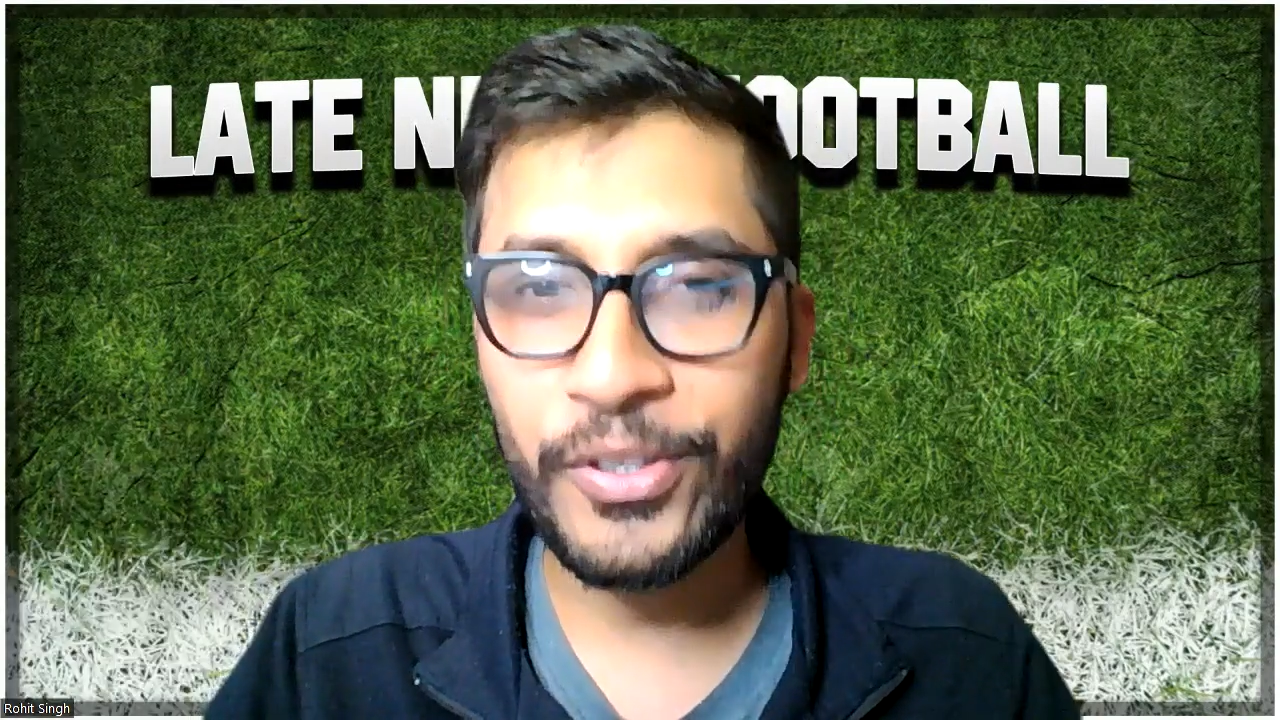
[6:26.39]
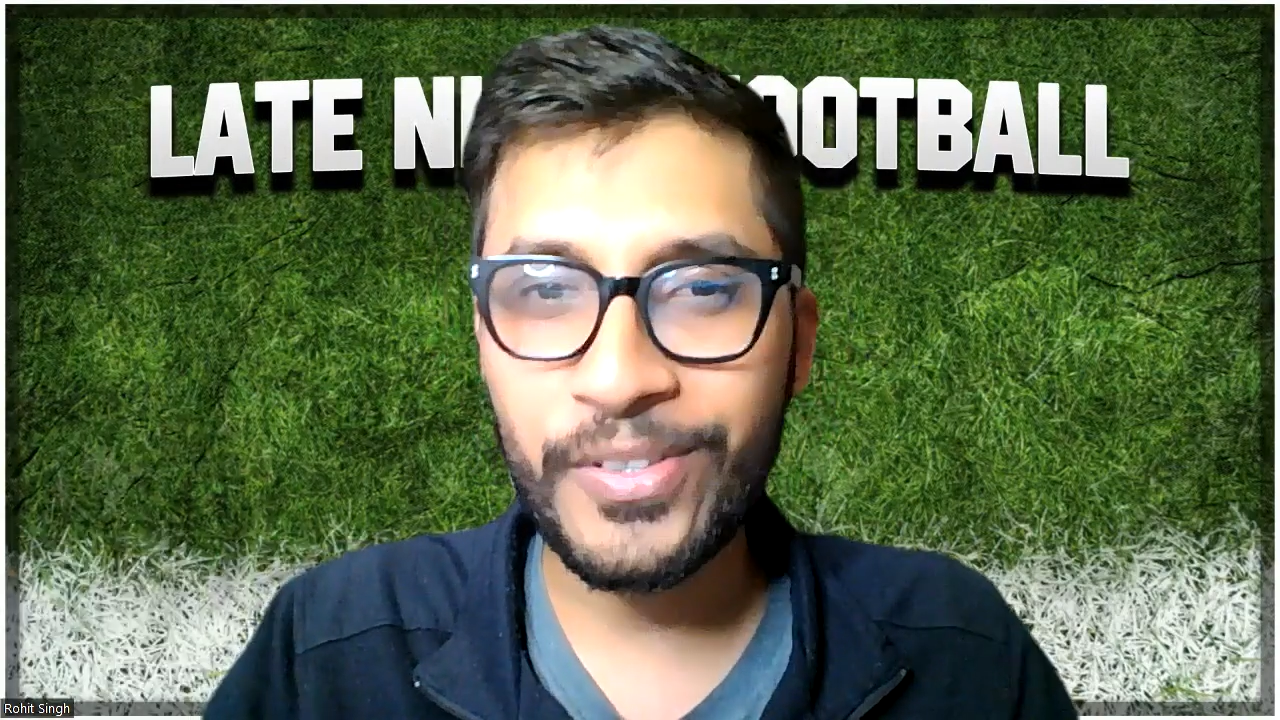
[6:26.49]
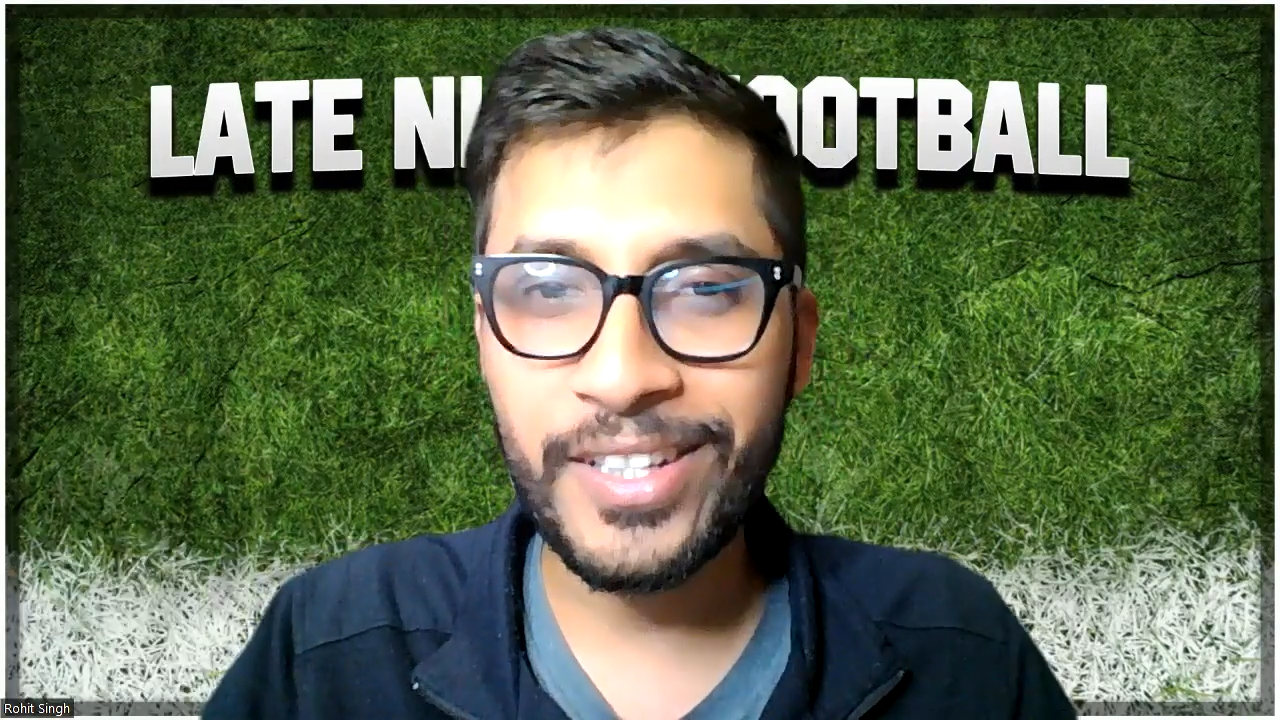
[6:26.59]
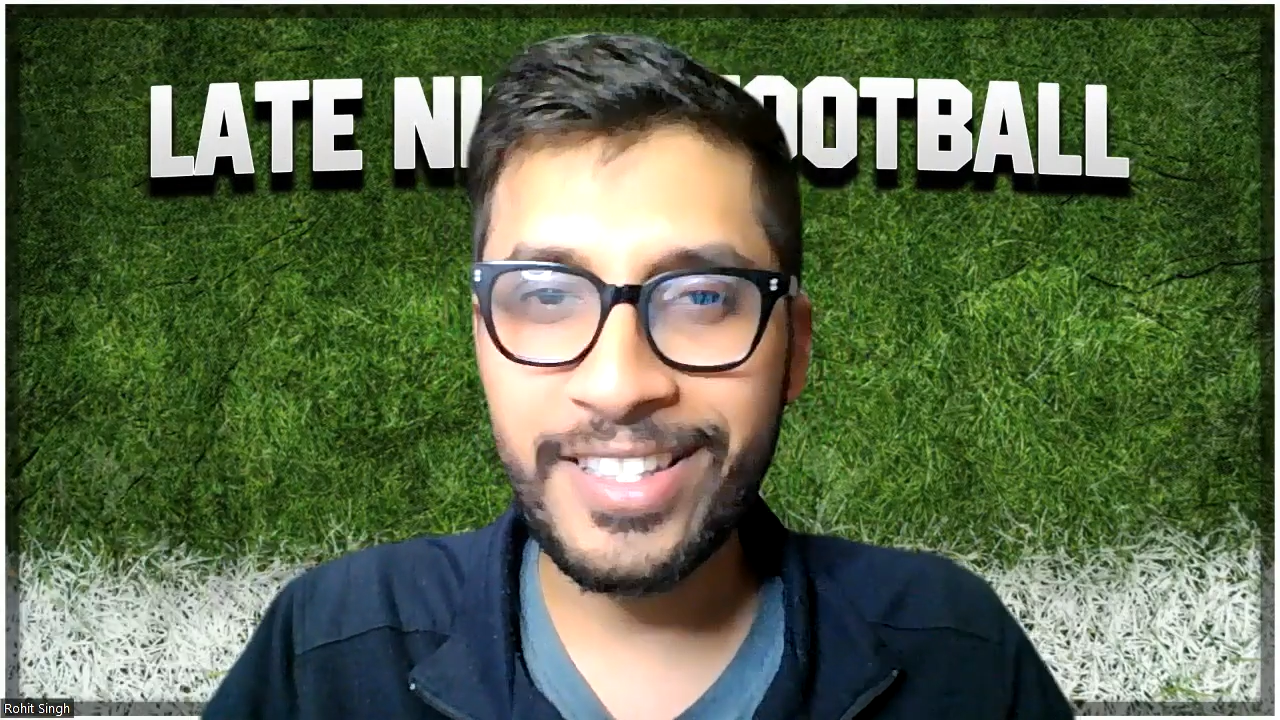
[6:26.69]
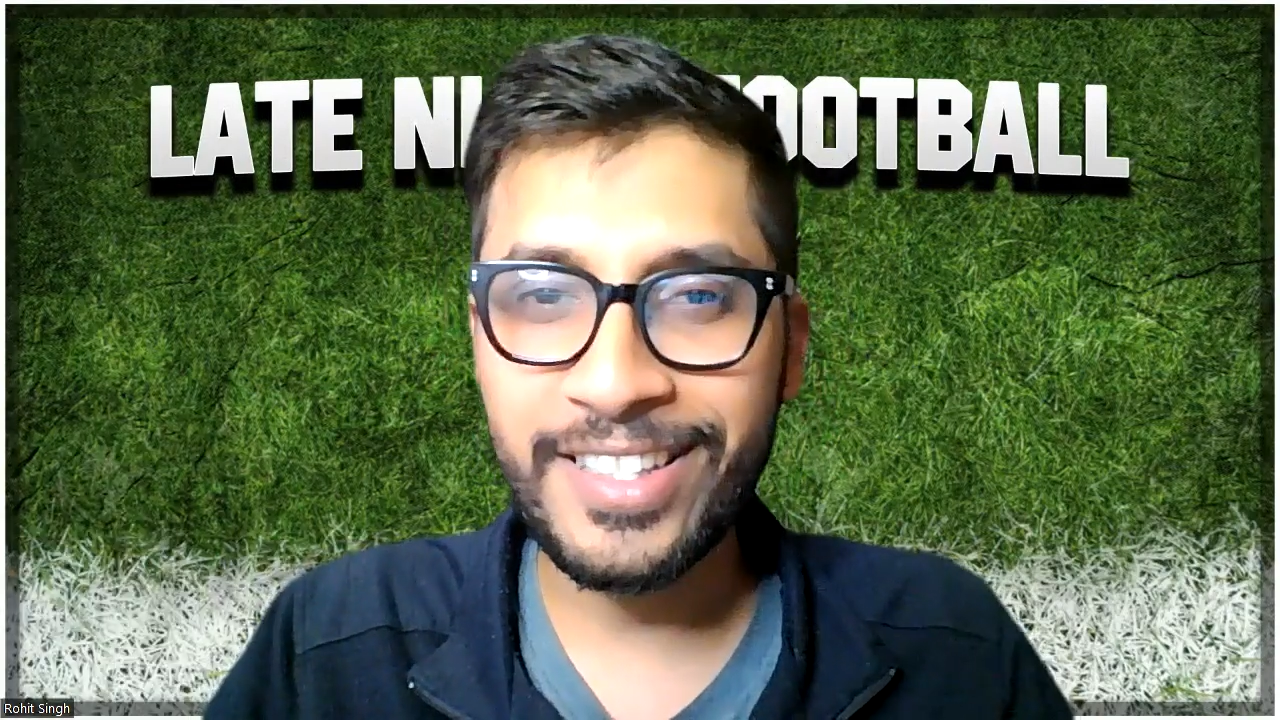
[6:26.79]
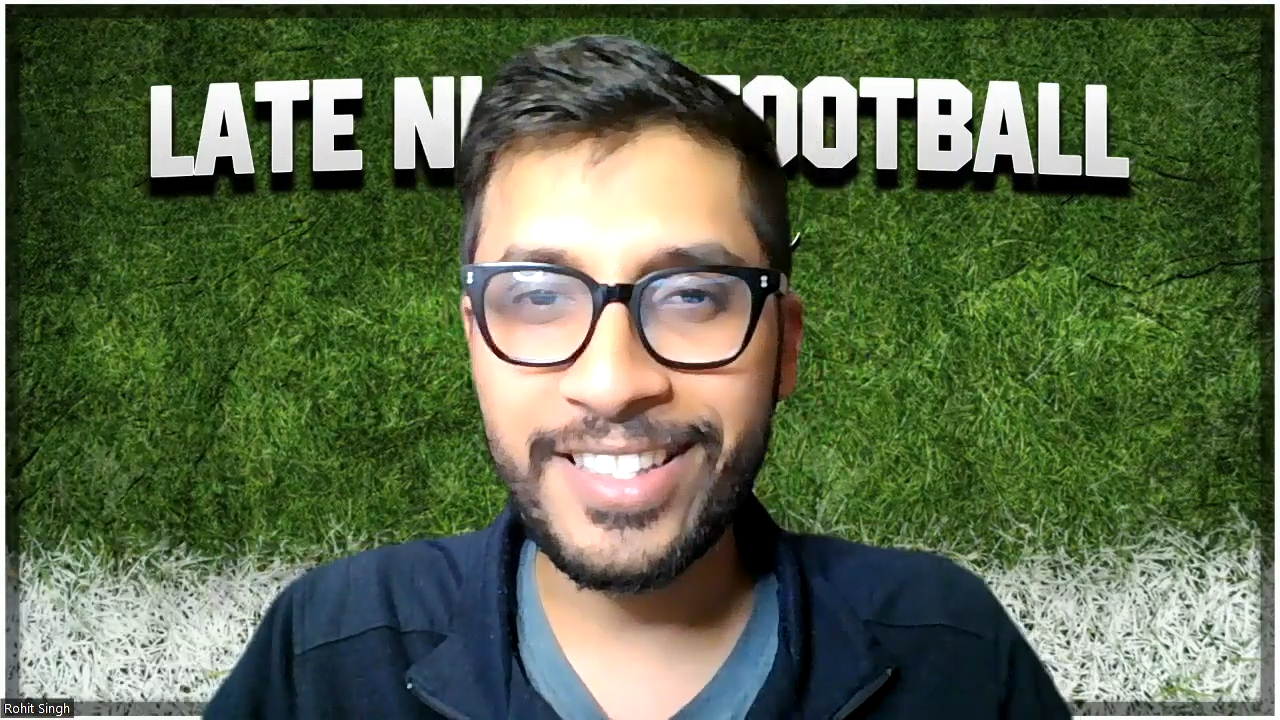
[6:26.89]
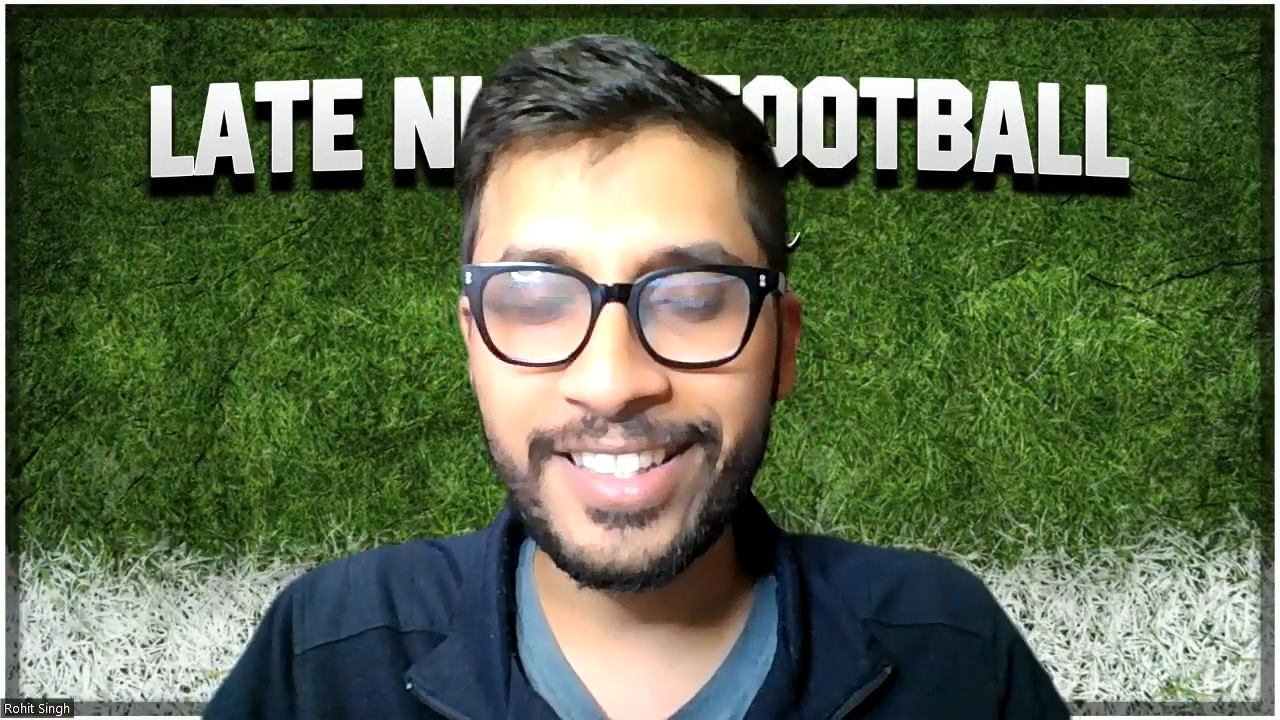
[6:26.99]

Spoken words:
There's a